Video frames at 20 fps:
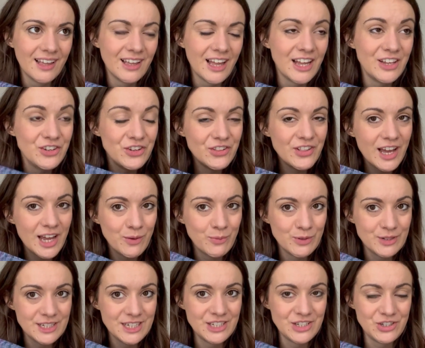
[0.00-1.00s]
I knew that I
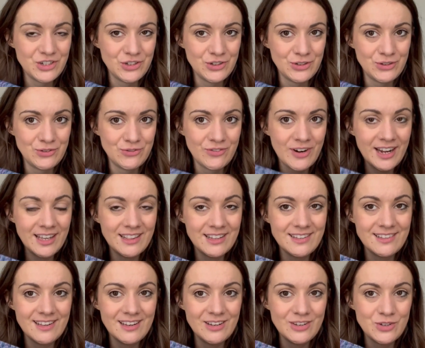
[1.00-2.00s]
wanted to write
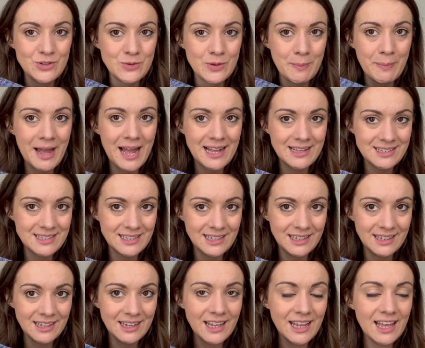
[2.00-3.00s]
this into a
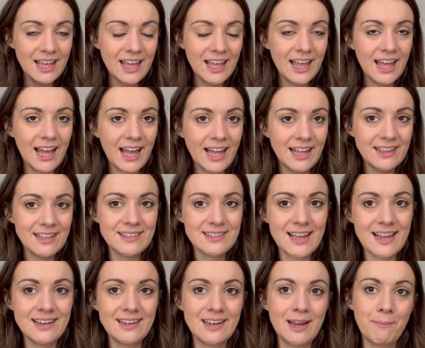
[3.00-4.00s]
pattern, and this
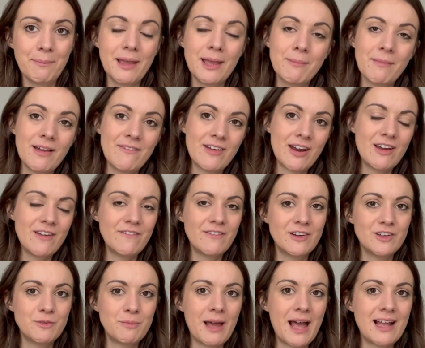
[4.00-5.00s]
ended up being my very
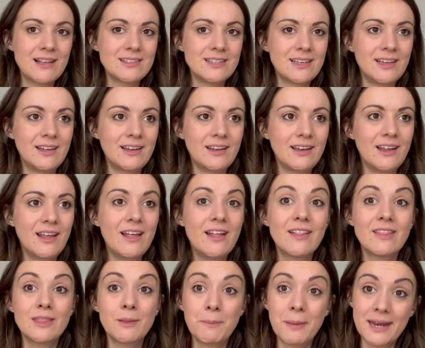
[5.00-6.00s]
first
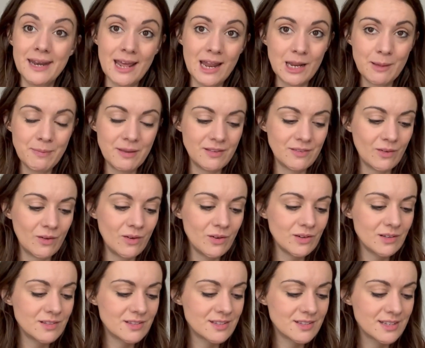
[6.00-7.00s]
pattern, the Penelope
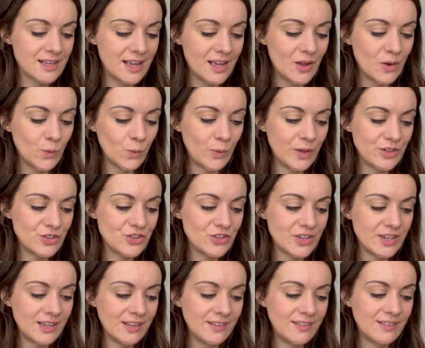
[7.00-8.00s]
socks, which
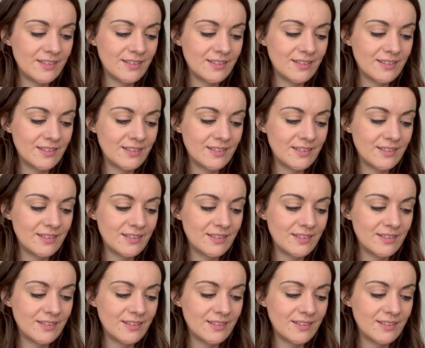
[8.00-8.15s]
is